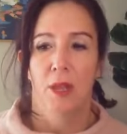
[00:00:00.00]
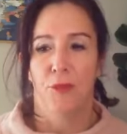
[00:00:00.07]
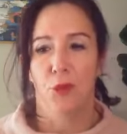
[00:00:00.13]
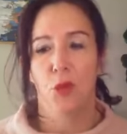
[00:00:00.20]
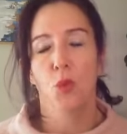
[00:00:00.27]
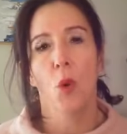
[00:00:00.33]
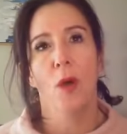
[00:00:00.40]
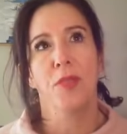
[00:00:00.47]

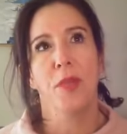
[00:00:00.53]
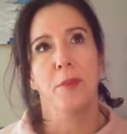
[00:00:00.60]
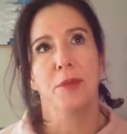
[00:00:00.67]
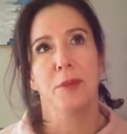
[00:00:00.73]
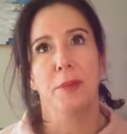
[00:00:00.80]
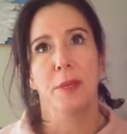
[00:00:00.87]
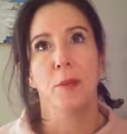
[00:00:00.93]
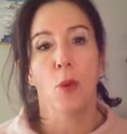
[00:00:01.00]
If you want
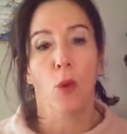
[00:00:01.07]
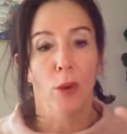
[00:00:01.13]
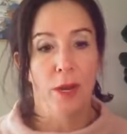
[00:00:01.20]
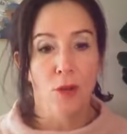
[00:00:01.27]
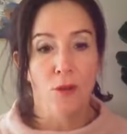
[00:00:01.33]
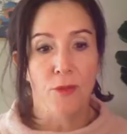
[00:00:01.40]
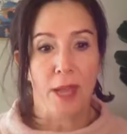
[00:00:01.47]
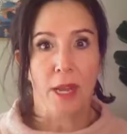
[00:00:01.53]
them to be
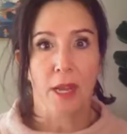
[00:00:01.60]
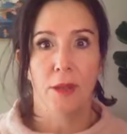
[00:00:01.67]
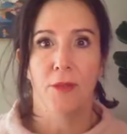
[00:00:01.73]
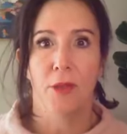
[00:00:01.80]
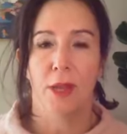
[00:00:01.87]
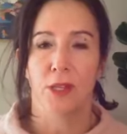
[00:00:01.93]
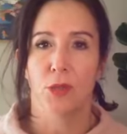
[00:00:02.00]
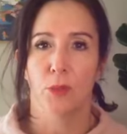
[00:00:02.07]
more
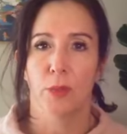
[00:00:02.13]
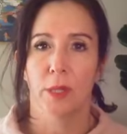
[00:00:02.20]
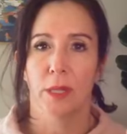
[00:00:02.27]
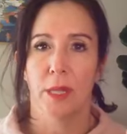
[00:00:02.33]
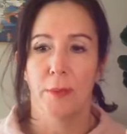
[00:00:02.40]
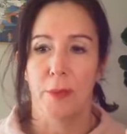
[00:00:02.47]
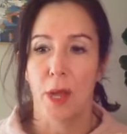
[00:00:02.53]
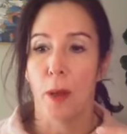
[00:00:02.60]
innovative and to
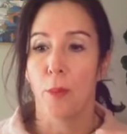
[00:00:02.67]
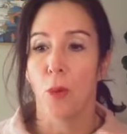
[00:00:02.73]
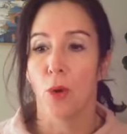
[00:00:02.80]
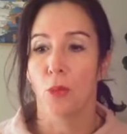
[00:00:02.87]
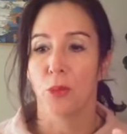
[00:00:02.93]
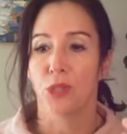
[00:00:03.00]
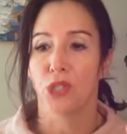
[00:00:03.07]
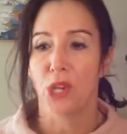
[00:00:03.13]
really be on
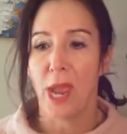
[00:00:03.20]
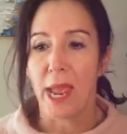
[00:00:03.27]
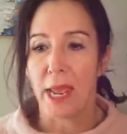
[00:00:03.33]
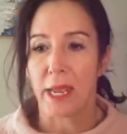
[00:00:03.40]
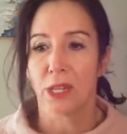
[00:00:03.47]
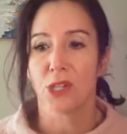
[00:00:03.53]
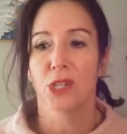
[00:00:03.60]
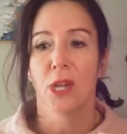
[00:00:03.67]
board with
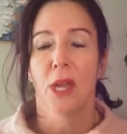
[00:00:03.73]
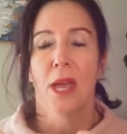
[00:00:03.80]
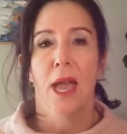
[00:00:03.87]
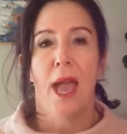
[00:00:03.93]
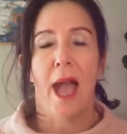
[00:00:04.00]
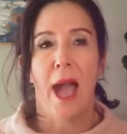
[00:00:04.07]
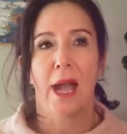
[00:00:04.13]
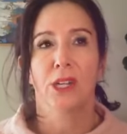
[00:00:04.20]
change,
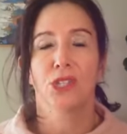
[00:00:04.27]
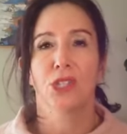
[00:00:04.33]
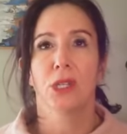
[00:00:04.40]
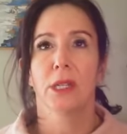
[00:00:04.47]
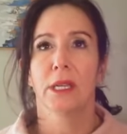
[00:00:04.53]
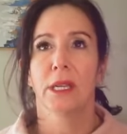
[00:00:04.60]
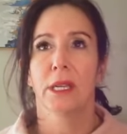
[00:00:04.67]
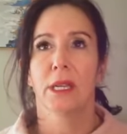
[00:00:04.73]

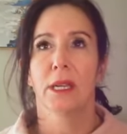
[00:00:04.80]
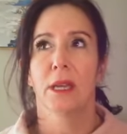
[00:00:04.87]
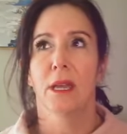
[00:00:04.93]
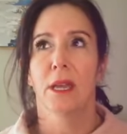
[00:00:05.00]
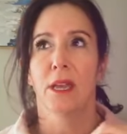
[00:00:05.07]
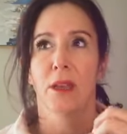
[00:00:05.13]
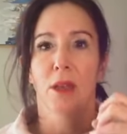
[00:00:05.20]
actually